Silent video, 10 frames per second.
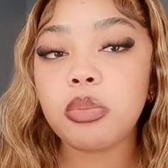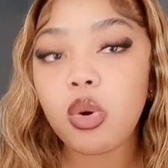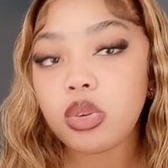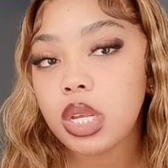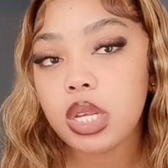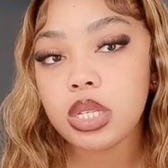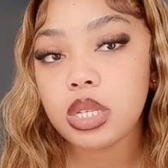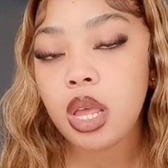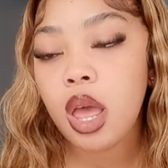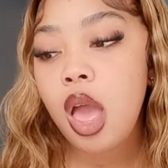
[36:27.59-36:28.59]

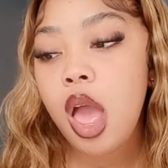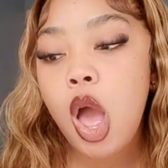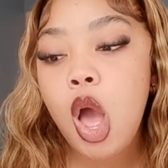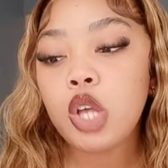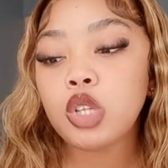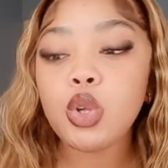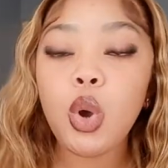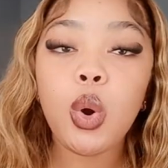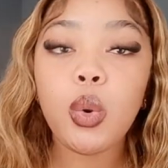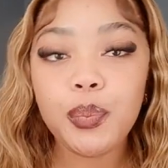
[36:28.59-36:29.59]
process.
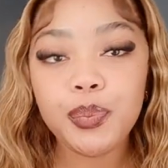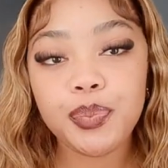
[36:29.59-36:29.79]
So